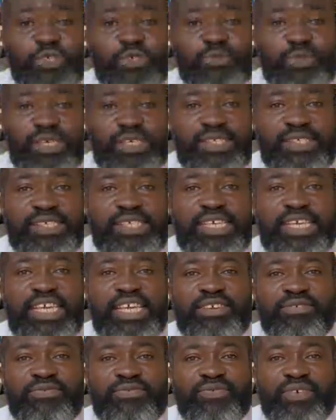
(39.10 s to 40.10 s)
you may
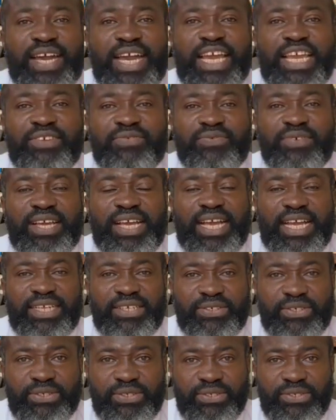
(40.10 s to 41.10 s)
see five
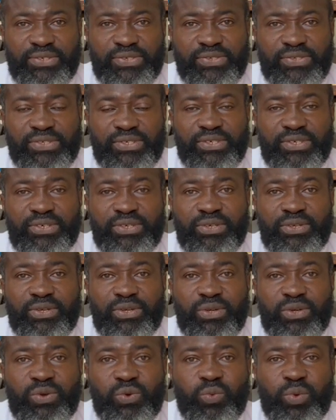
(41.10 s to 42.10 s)
candles.
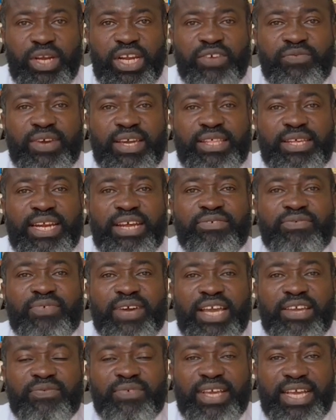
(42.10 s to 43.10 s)
Whenever there are
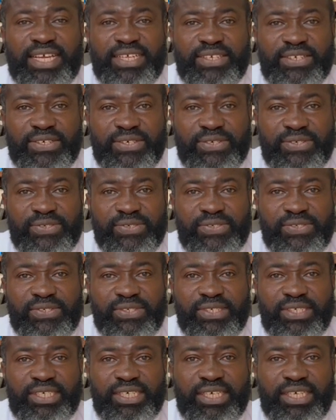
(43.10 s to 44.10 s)
five candles,
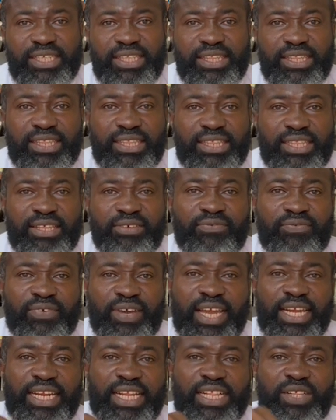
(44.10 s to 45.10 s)
the
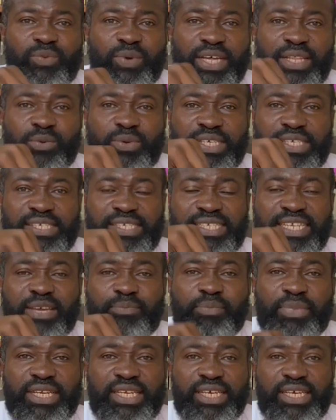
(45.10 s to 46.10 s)
final one, which is in the
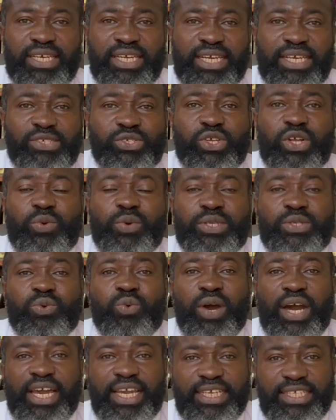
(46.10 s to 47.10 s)
middle, is always
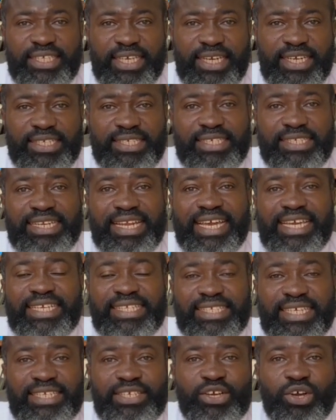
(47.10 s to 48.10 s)
white and is
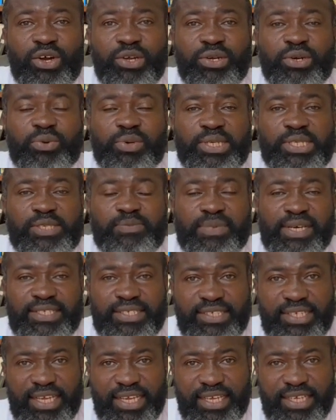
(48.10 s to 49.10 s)
lighted on Christmas
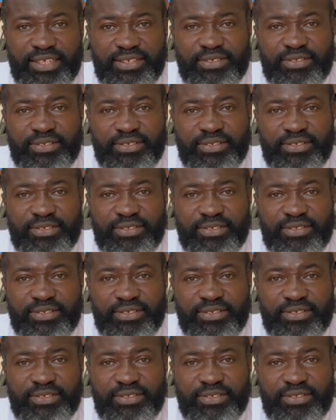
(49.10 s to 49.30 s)
Day.